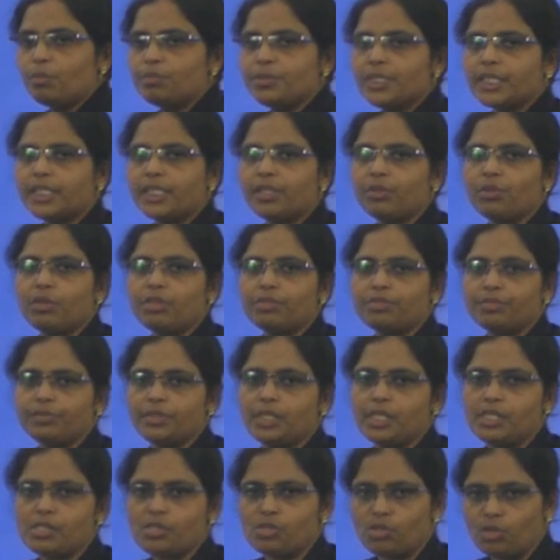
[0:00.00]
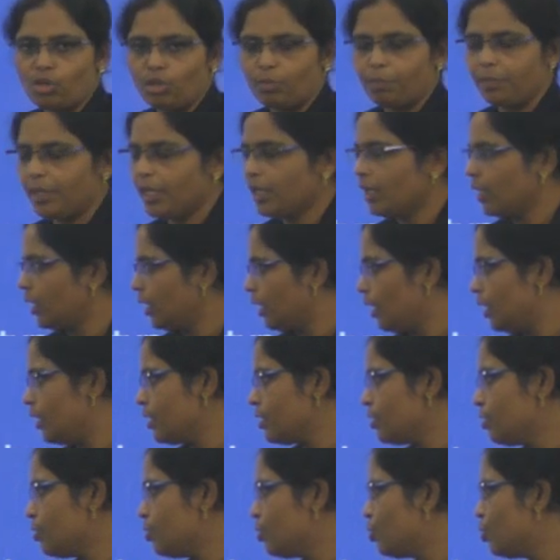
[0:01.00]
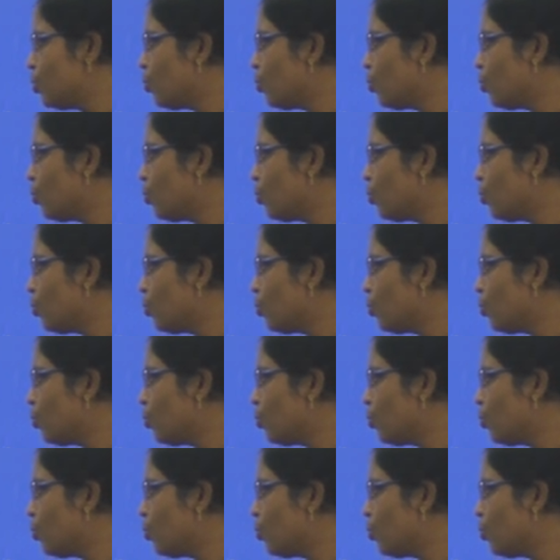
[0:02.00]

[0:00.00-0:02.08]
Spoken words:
objective of this topic is